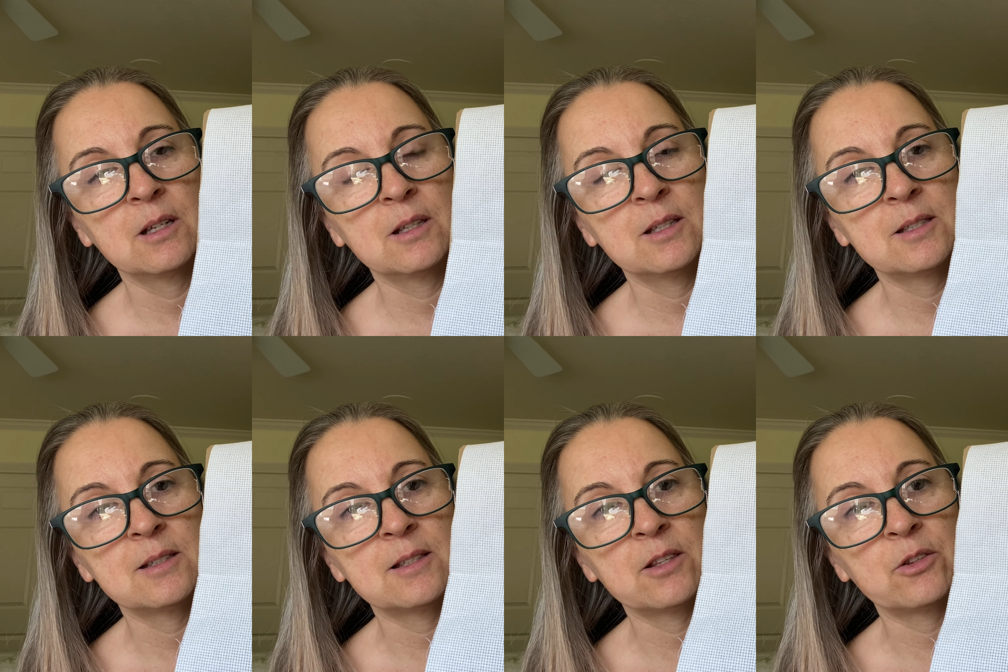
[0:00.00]

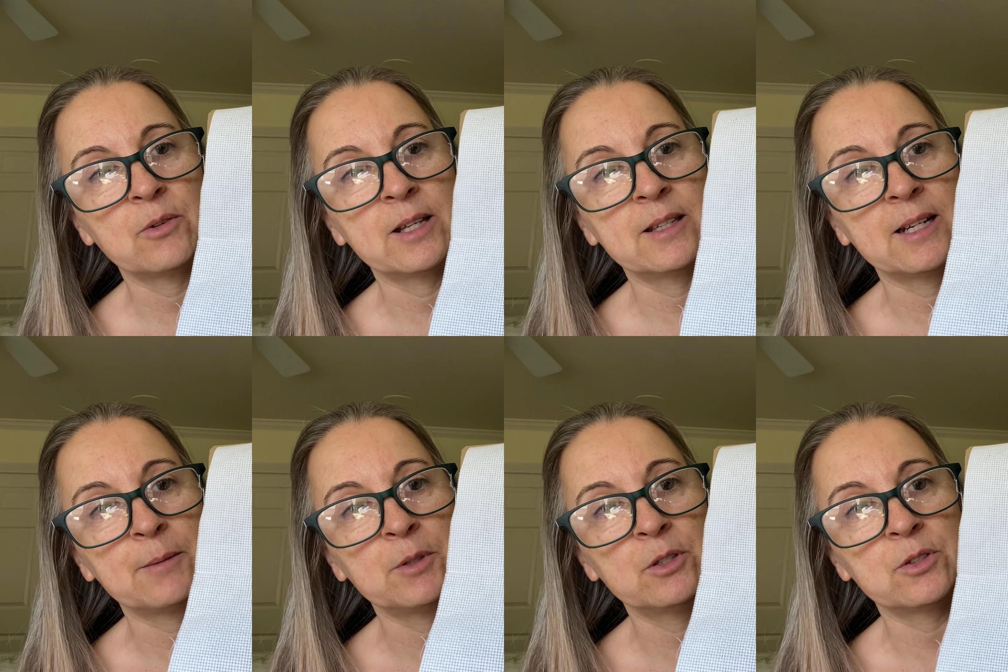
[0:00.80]
the thread that
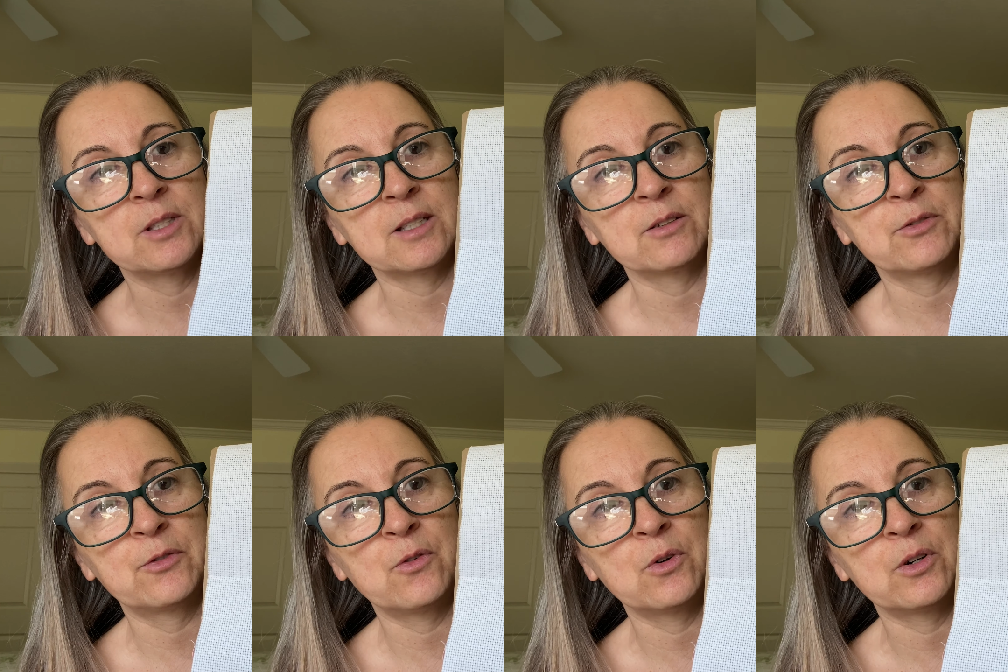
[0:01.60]
I'm using
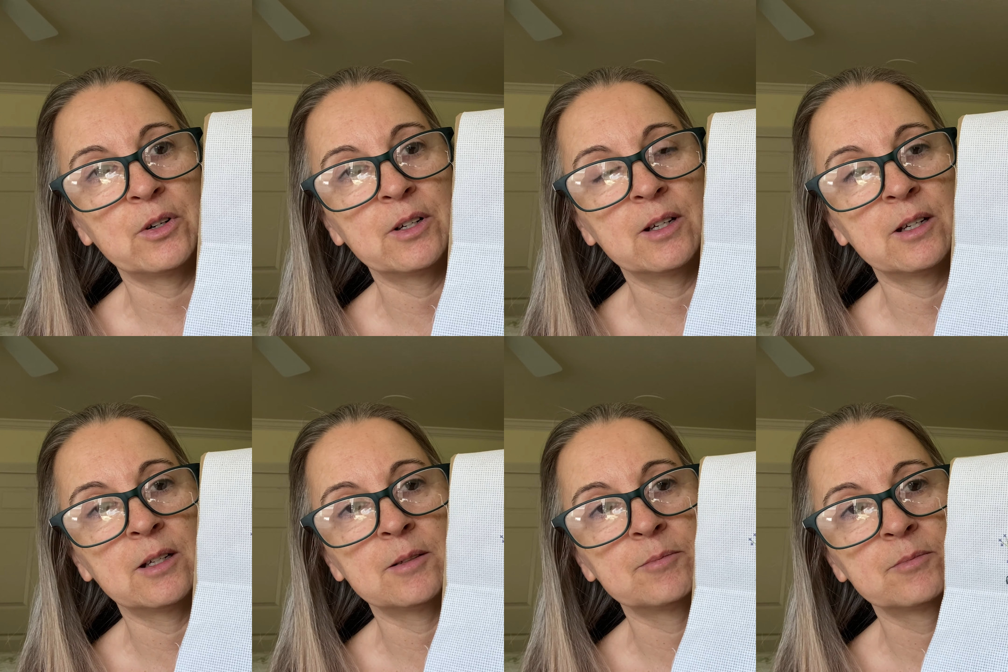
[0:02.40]
for
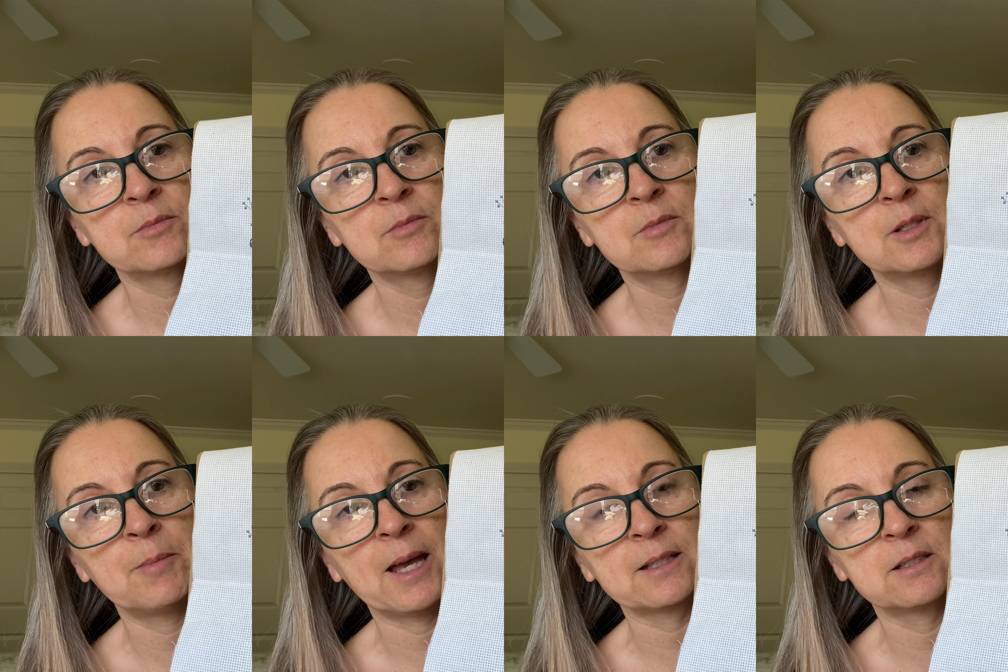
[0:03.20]
the
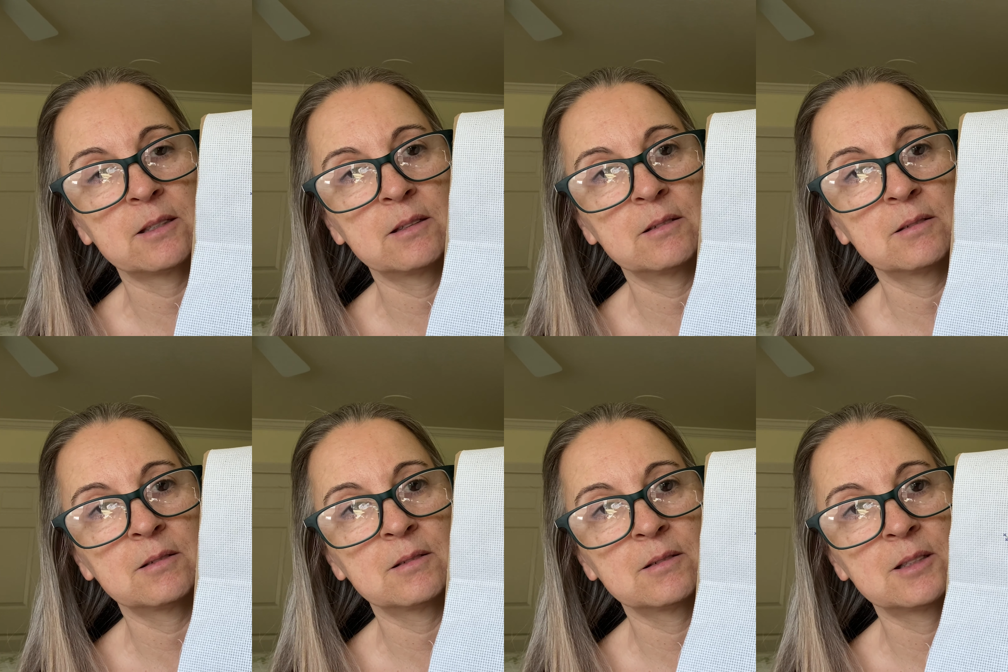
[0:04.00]
back
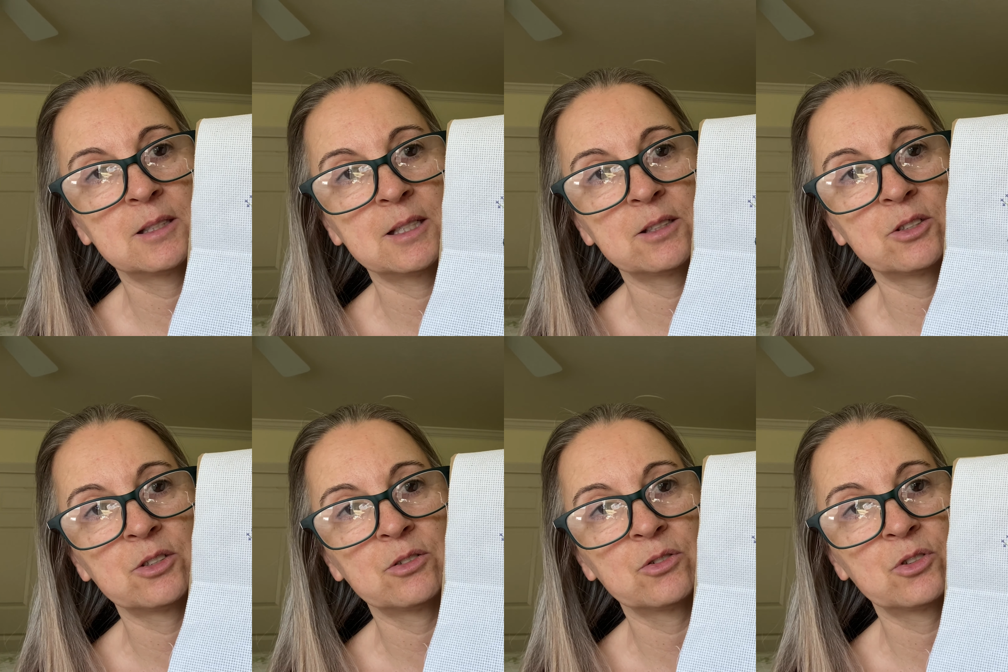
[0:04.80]

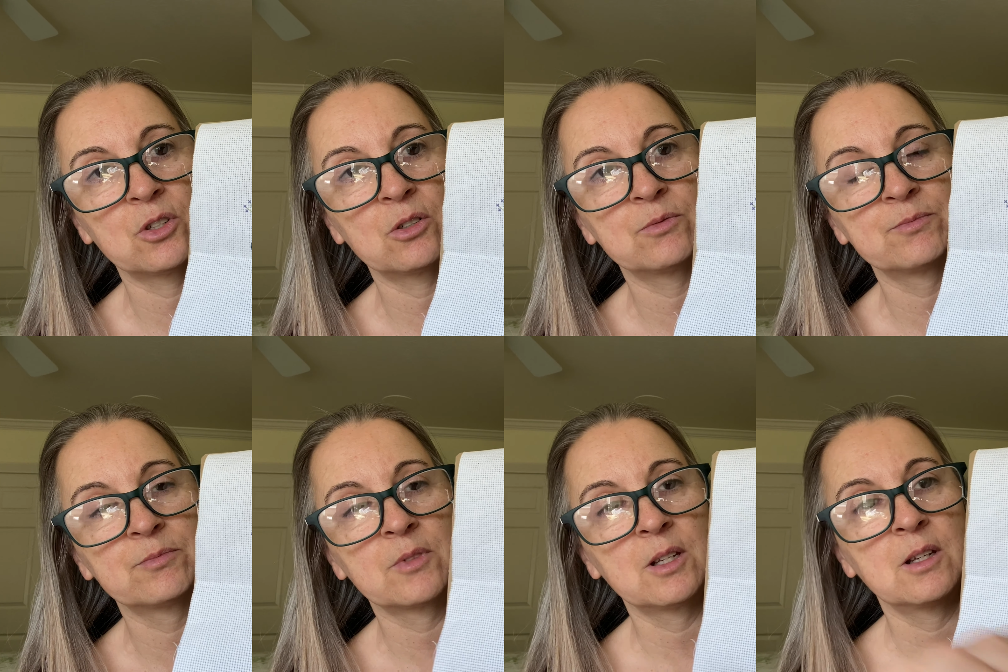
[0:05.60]
stitch, so
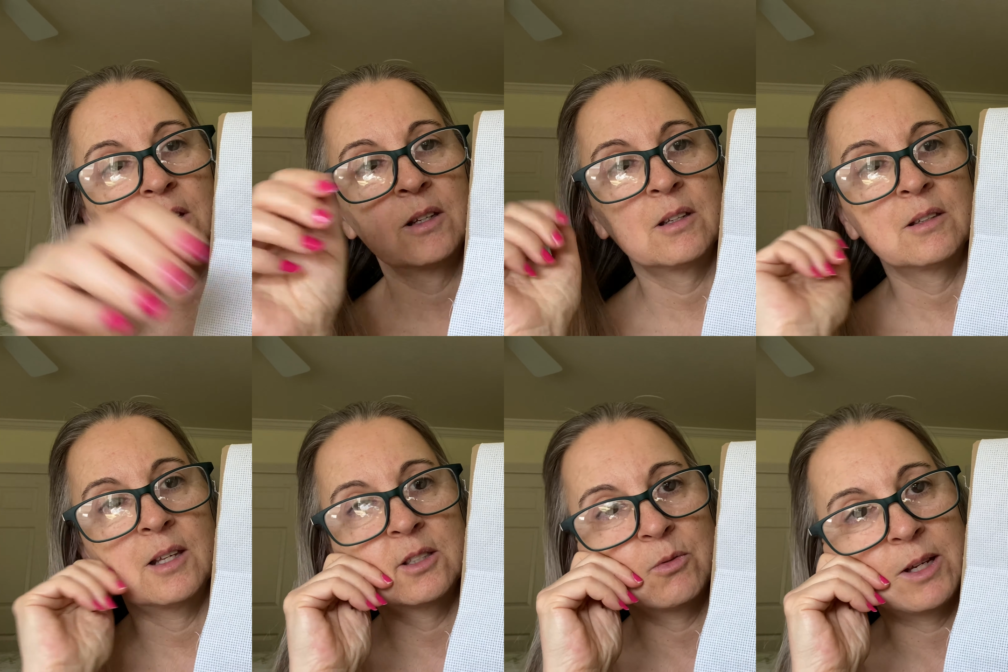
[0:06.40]

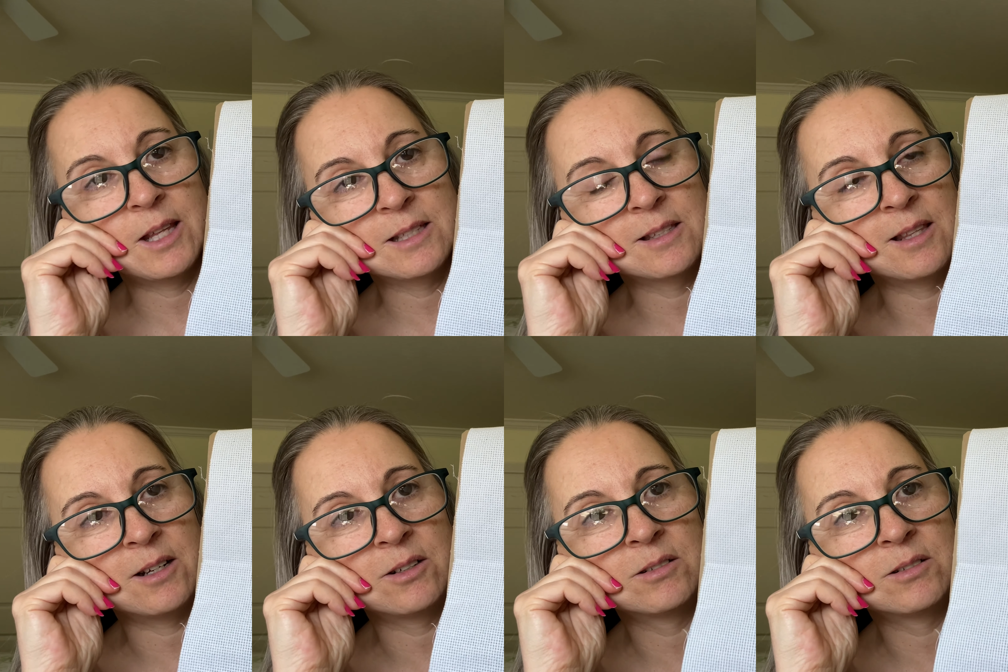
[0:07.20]
that's why that's there.